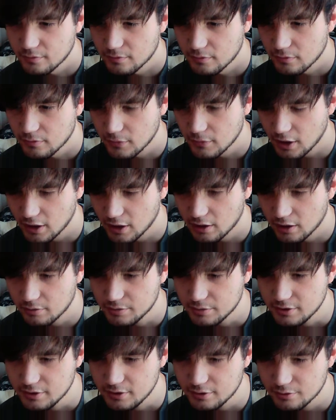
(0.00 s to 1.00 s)
Yeah,
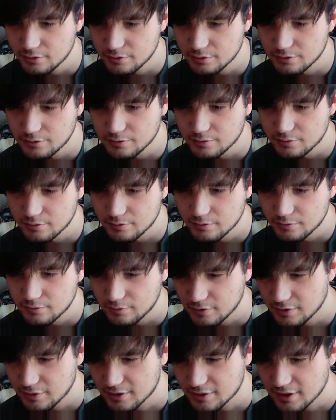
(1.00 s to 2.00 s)
MCU
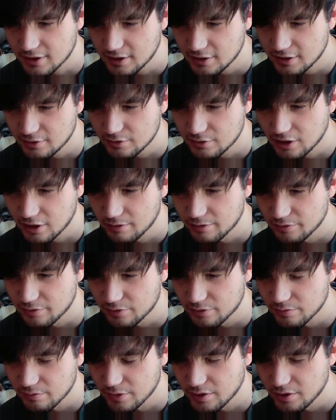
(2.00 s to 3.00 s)
is kind of dropping for
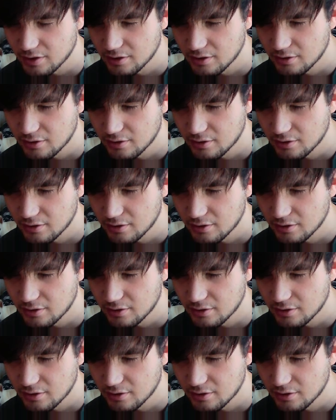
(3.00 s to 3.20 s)
me.